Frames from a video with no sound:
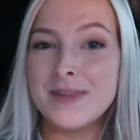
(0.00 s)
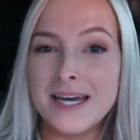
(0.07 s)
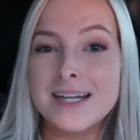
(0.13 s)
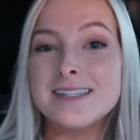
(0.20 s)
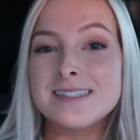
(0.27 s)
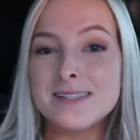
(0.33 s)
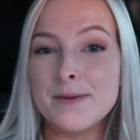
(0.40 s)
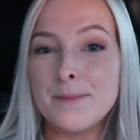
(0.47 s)
That
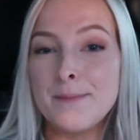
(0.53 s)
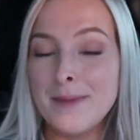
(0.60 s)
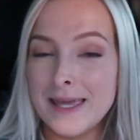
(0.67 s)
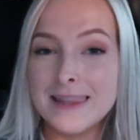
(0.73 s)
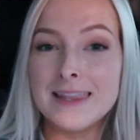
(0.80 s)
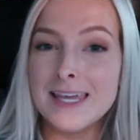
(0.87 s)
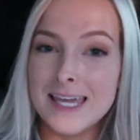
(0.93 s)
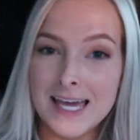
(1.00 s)
is
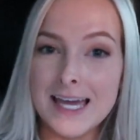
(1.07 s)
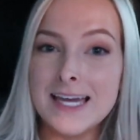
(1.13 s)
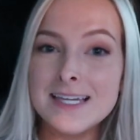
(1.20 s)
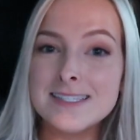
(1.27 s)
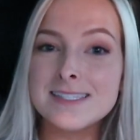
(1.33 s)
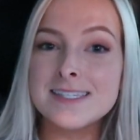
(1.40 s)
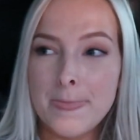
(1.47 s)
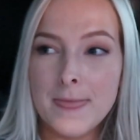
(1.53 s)
mainly
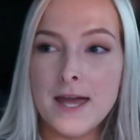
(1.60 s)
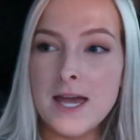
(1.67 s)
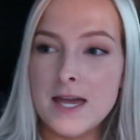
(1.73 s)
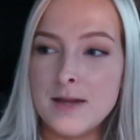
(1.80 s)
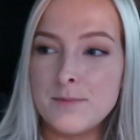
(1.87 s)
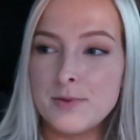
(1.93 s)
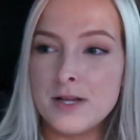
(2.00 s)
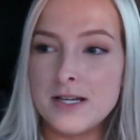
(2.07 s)
it.
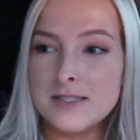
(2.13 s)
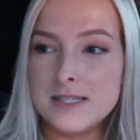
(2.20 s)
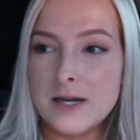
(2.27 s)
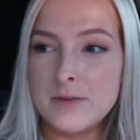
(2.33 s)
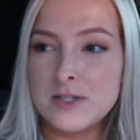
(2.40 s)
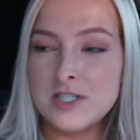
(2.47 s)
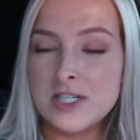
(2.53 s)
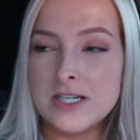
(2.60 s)
And plus I
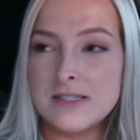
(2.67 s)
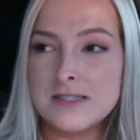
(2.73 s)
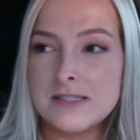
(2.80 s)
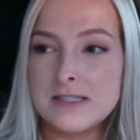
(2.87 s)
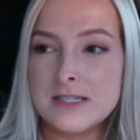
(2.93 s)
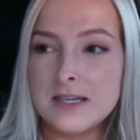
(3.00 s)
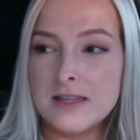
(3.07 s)
would just